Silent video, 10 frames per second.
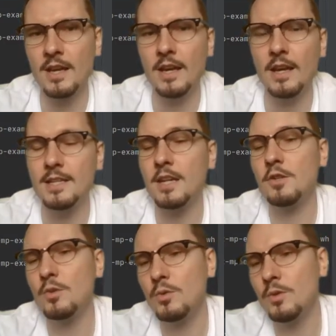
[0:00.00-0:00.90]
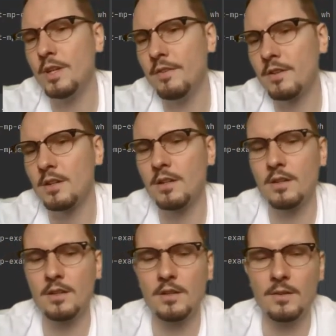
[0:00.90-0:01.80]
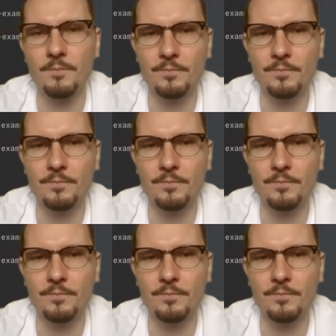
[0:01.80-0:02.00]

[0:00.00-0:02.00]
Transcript: It can do even the